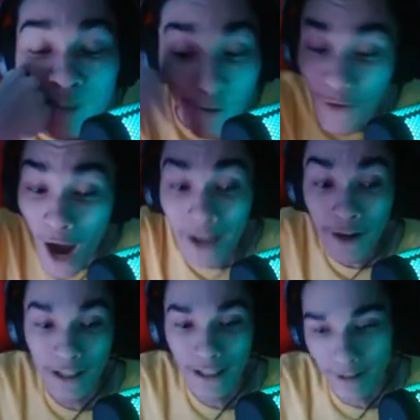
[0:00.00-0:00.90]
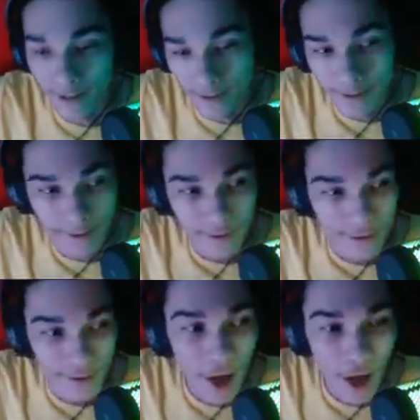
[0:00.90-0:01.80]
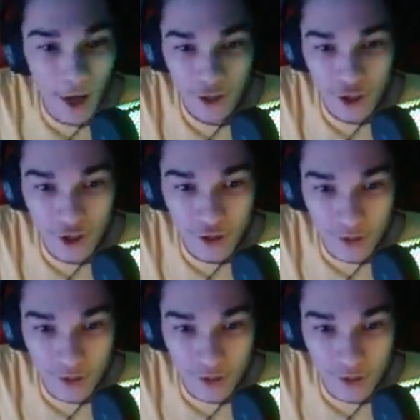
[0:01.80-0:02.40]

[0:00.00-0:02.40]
Finally! Gosh!